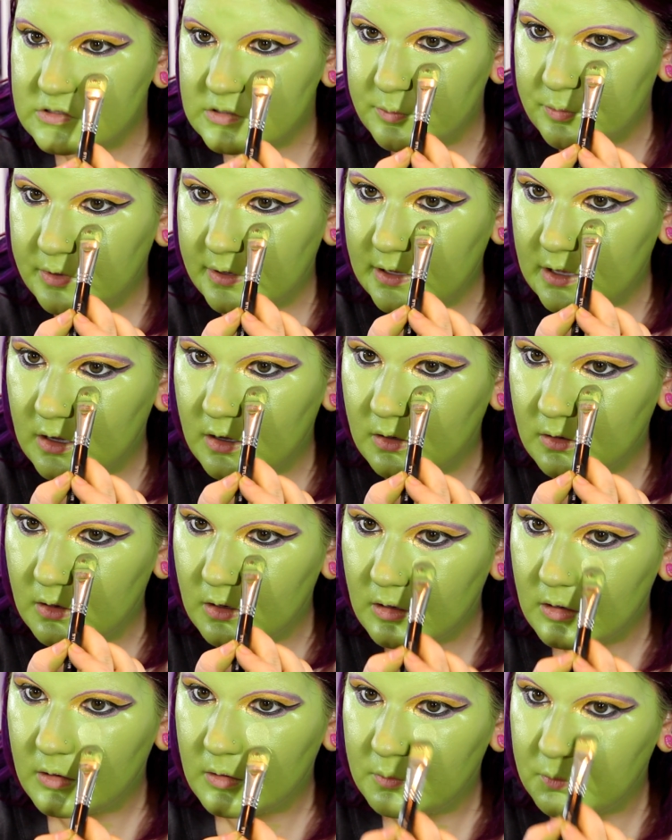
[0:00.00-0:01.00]
to bring
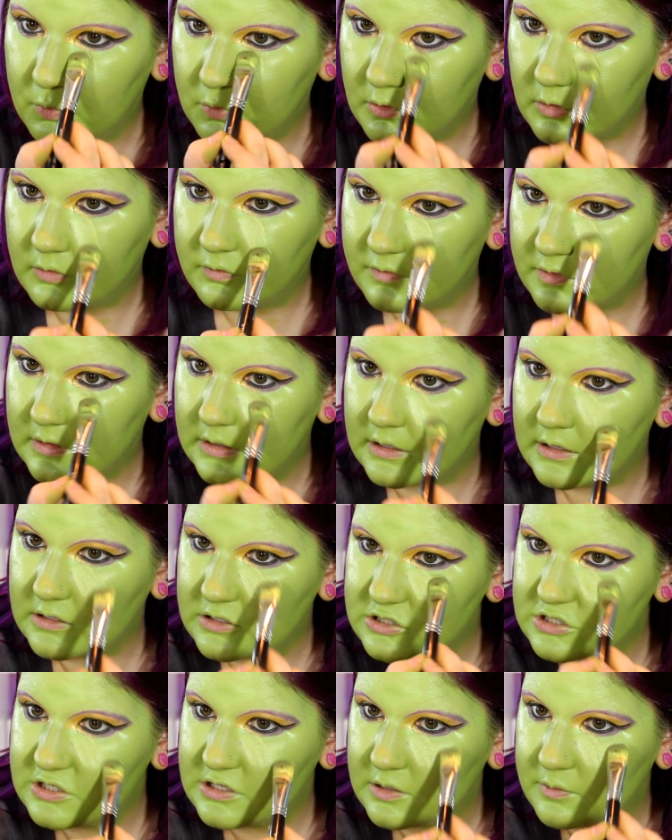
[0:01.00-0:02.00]
out more of
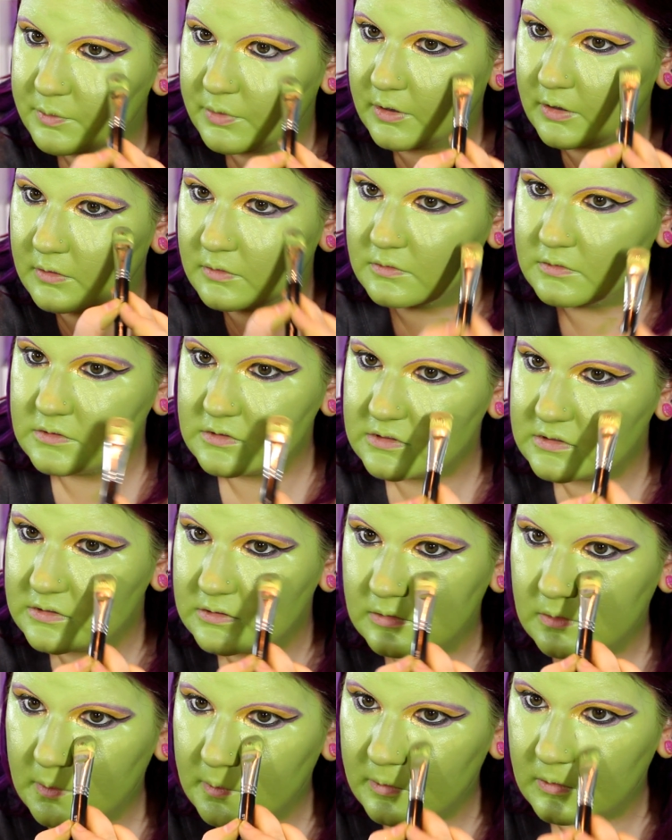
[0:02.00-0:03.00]
the cheekbones.